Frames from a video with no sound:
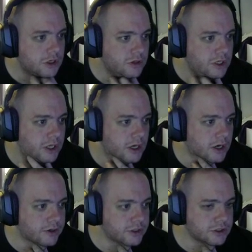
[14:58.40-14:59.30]
Yeah,
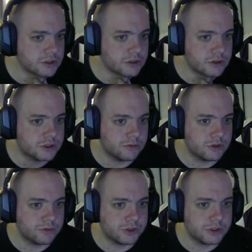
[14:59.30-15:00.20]
I think some of the
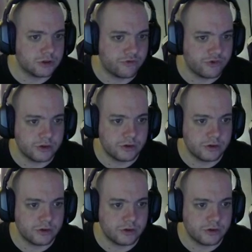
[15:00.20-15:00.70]
bookies are offering